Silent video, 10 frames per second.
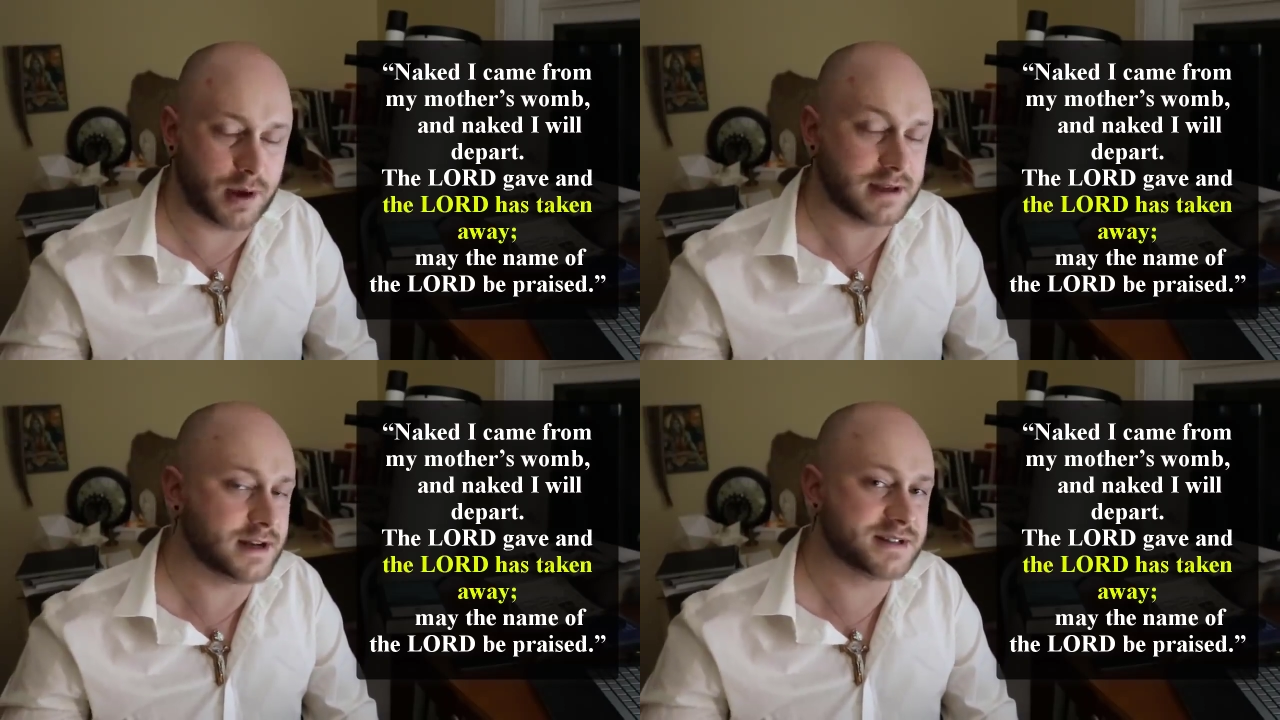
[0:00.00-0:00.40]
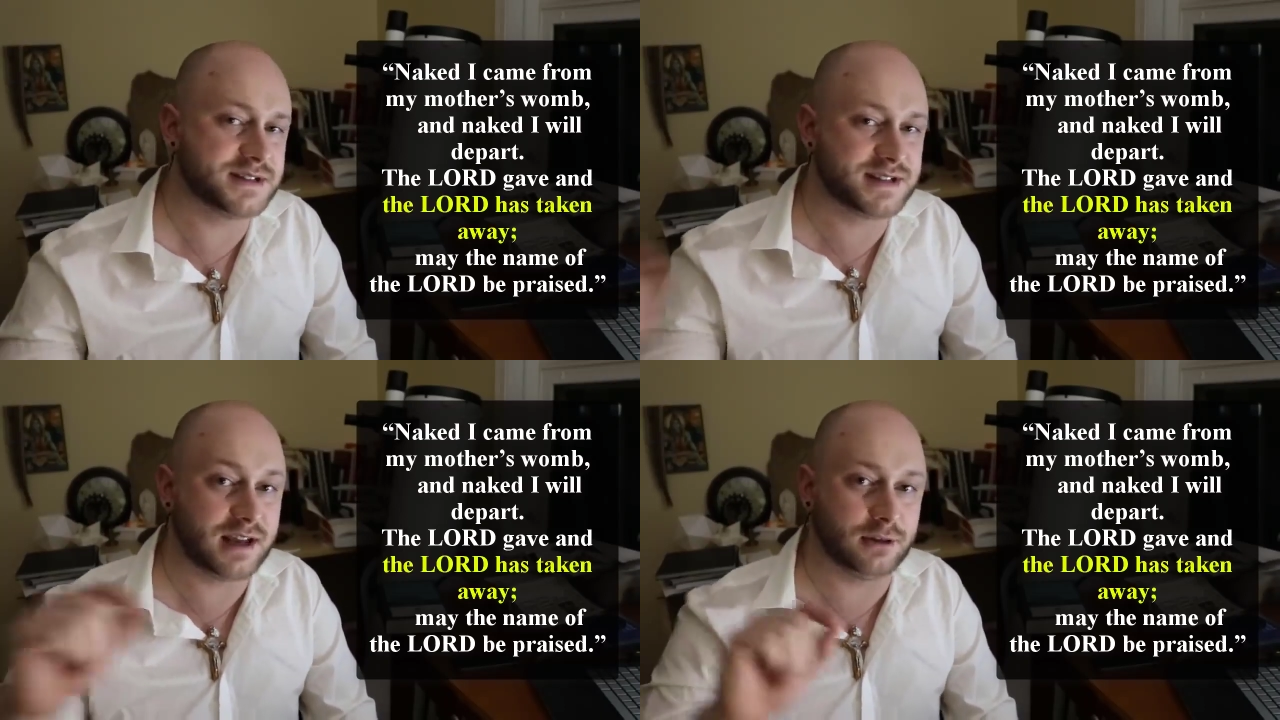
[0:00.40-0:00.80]
He doesn't
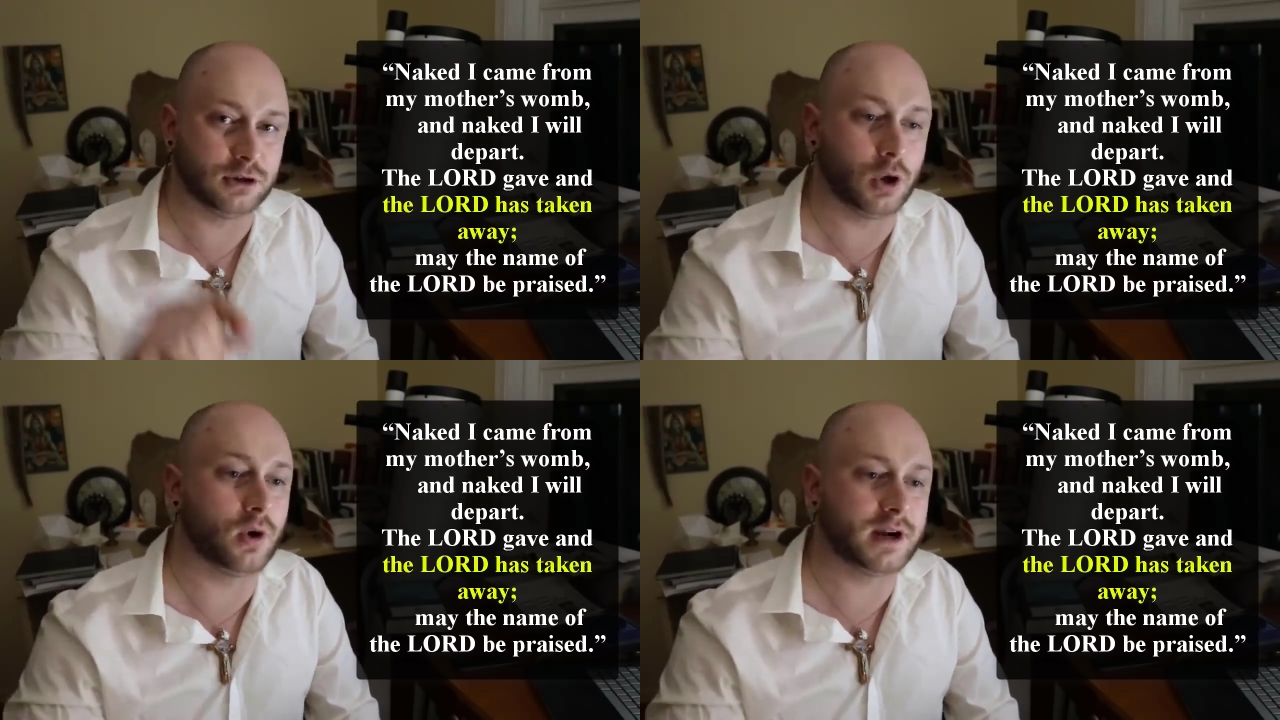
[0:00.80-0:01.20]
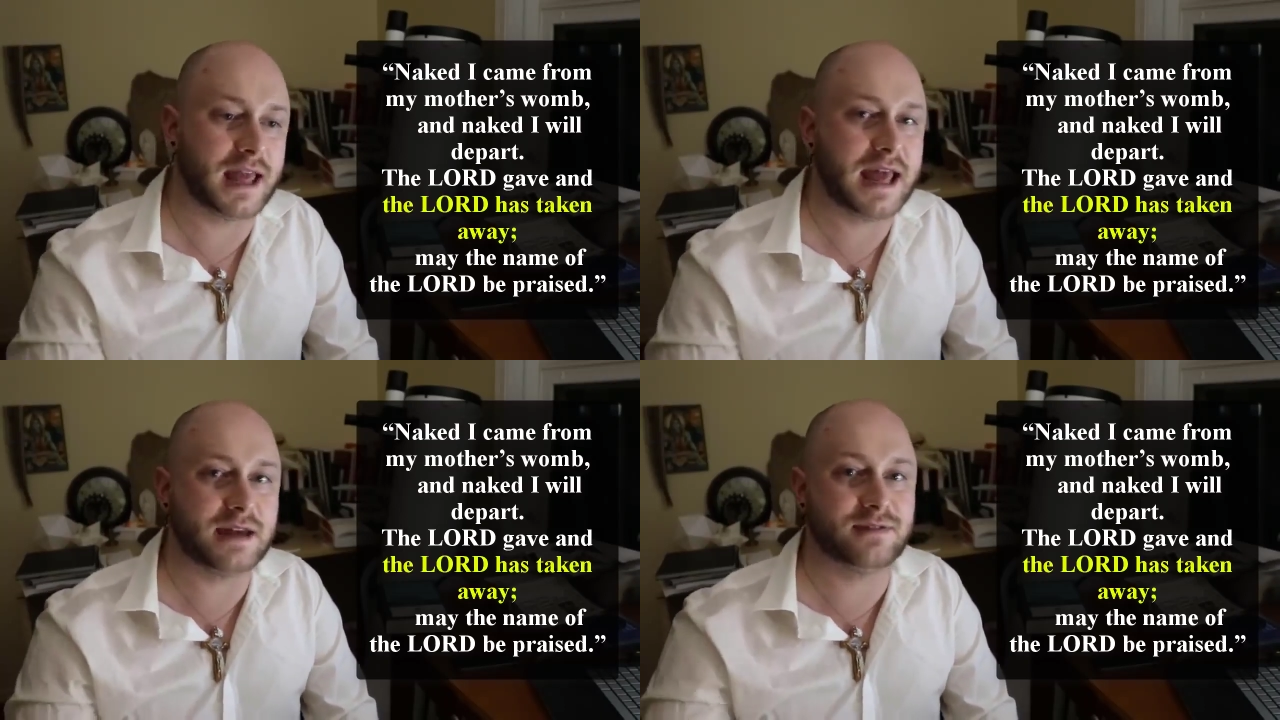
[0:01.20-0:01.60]
say the Lord
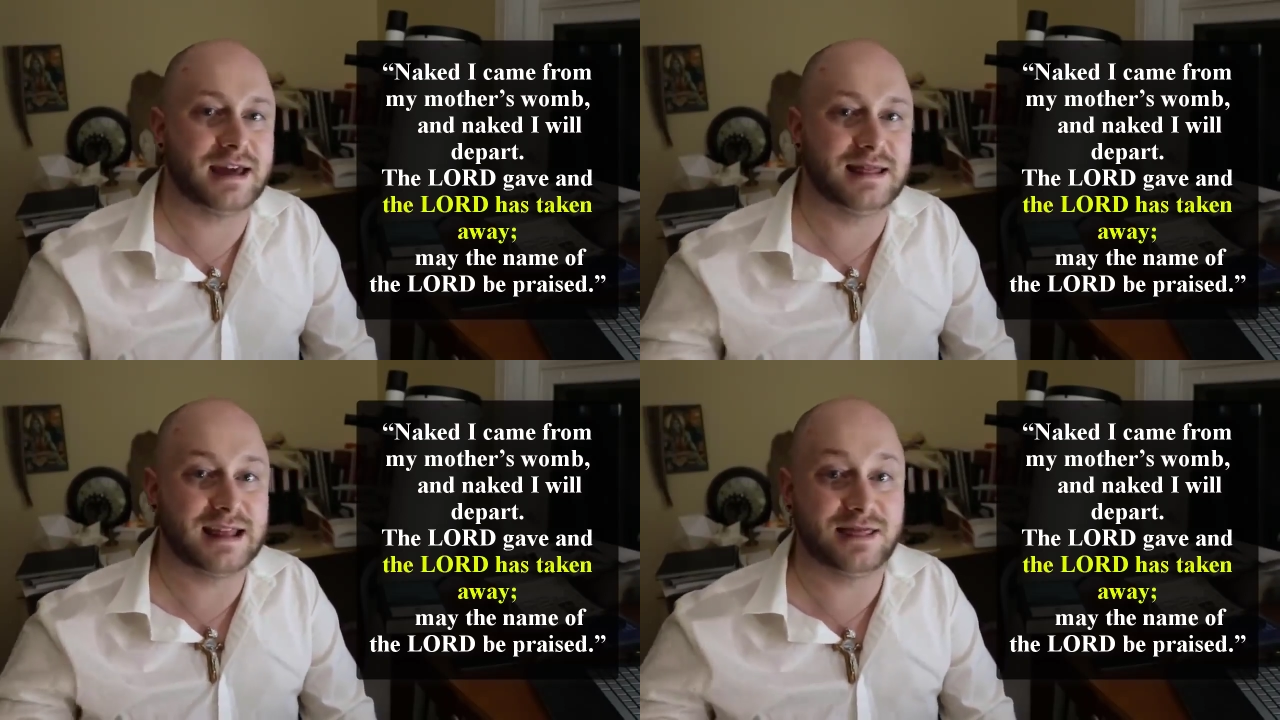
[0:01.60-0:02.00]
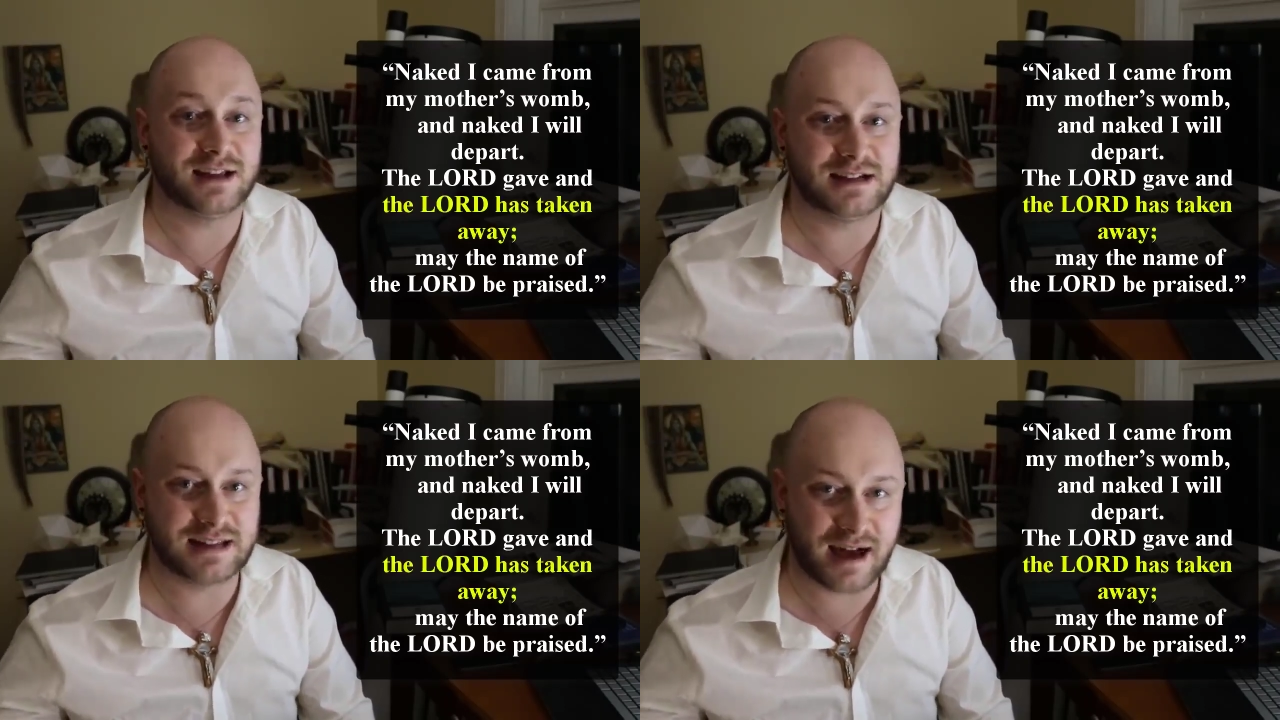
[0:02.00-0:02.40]
gave, and then
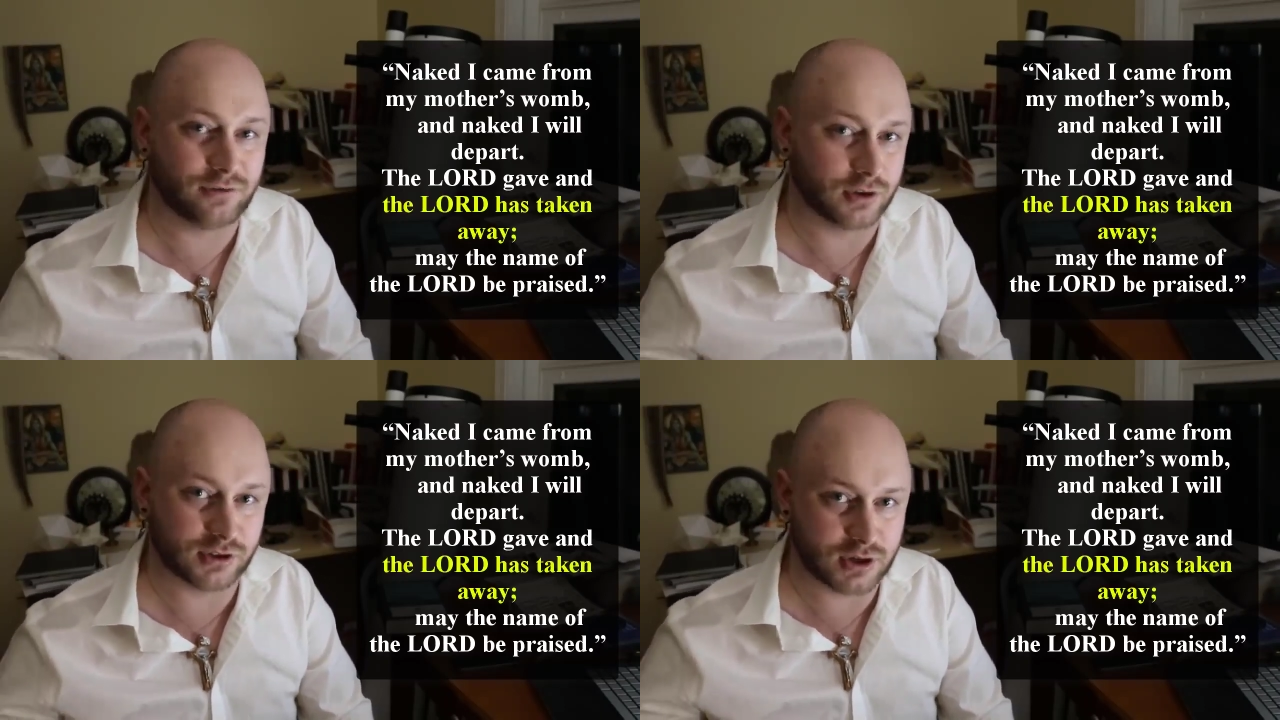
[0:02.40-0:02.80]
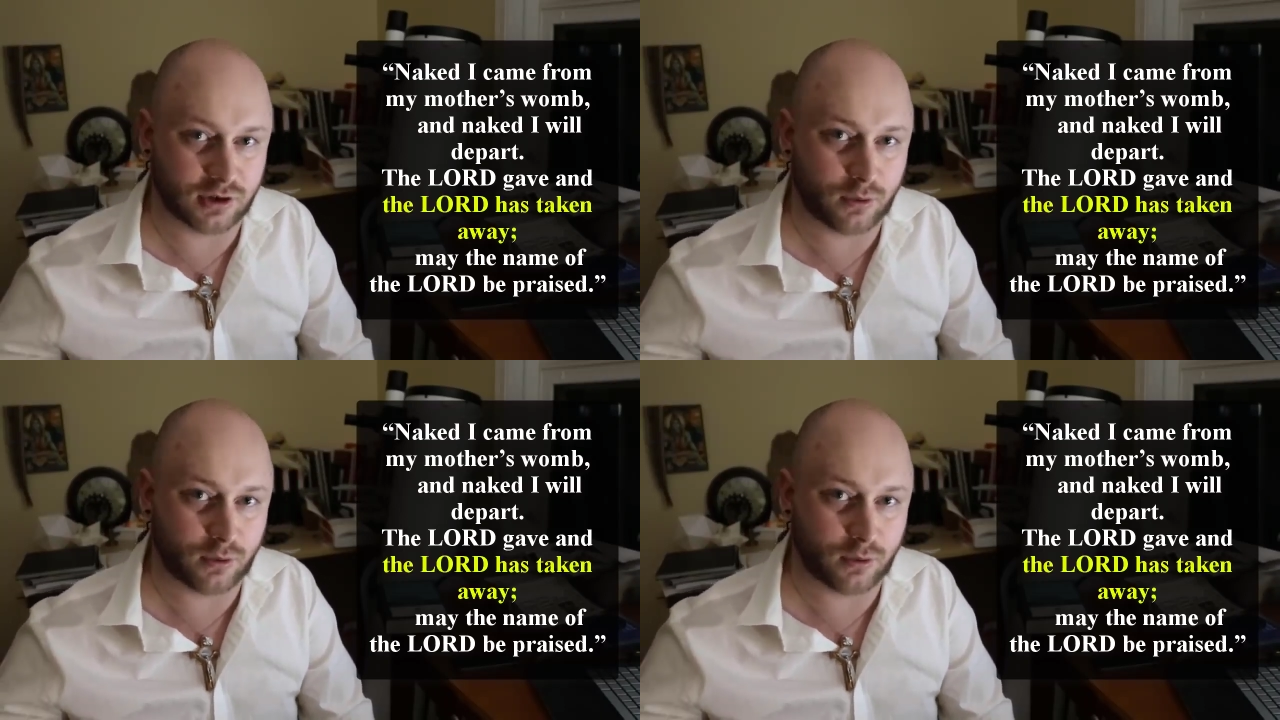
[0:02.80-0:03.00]
the devil took